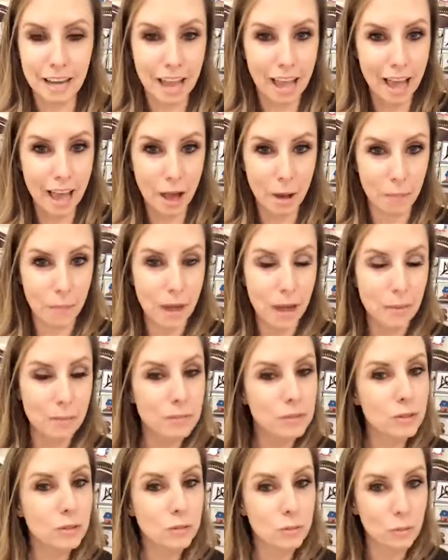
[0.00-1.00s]
um,
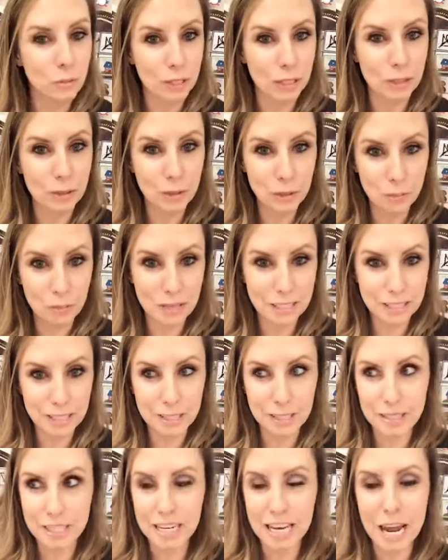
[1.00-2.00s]
and when you do
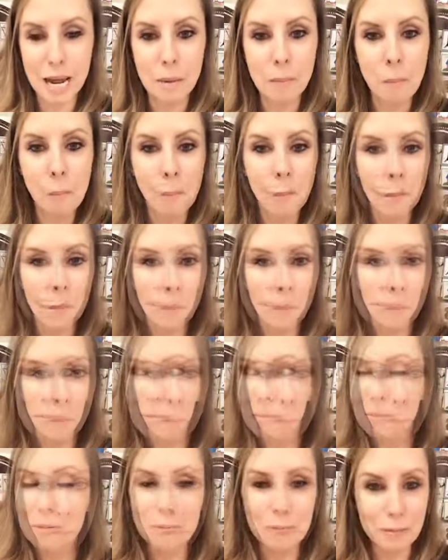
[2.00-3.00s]
message of the day,
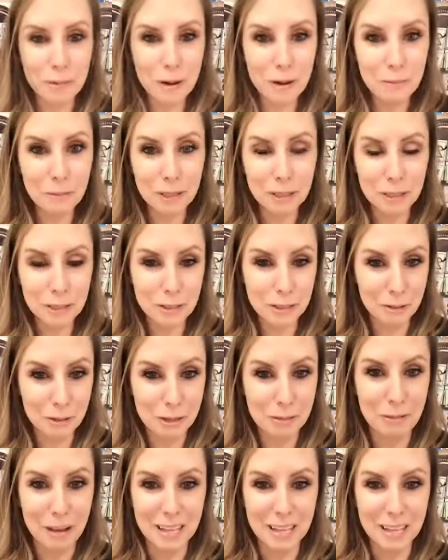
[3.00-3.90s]
before, when you're doing